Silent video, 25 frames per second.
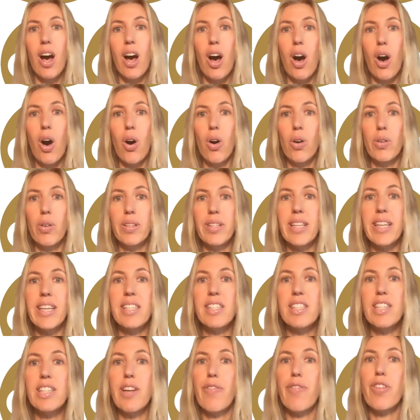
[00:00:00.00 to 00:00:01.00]
on
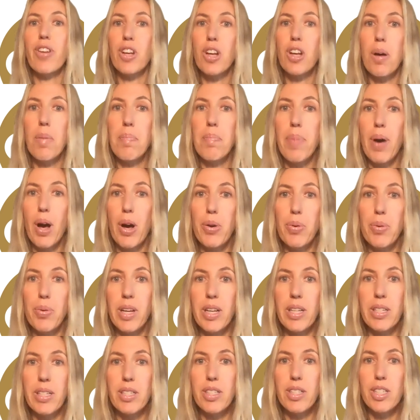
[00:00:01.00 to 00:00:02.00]
these different
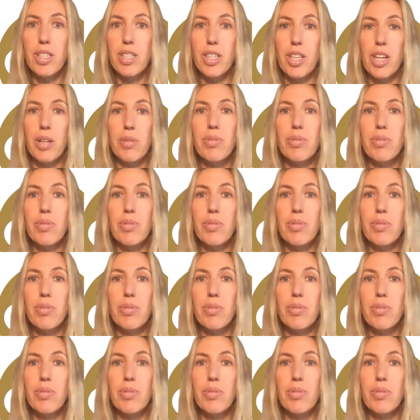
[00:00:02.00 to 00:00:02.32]
components, you know,